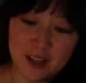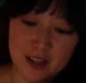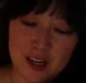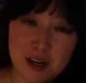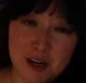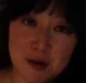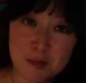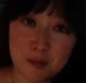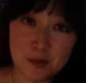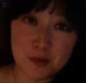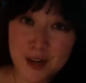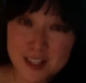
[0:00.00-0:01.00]

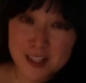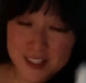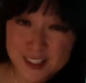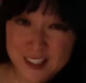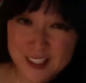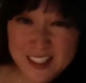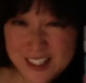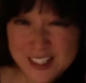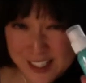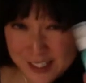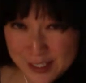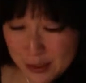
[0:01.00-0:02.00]
Granted, it is a
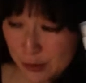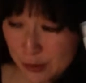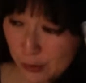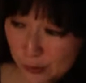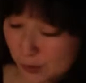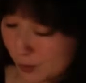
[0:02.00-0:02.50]
year old,